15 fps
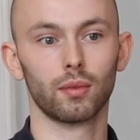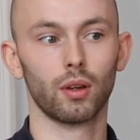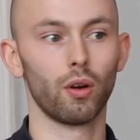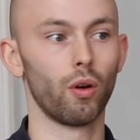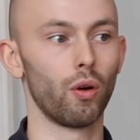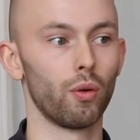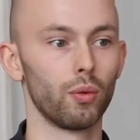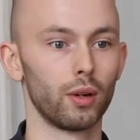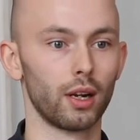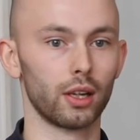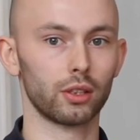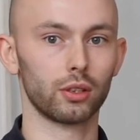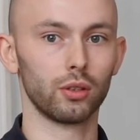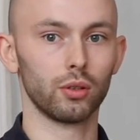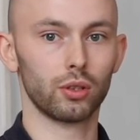or we'd
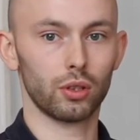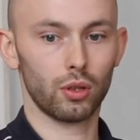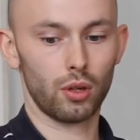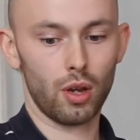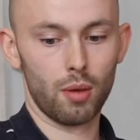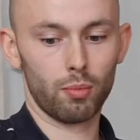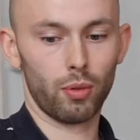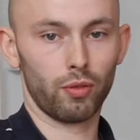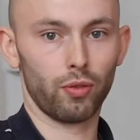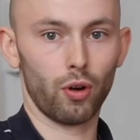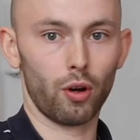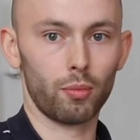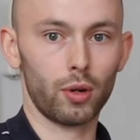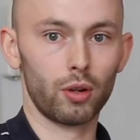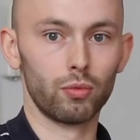ask you to
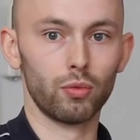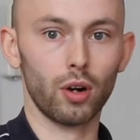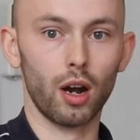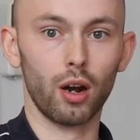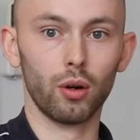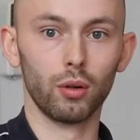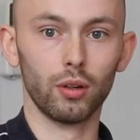perform a row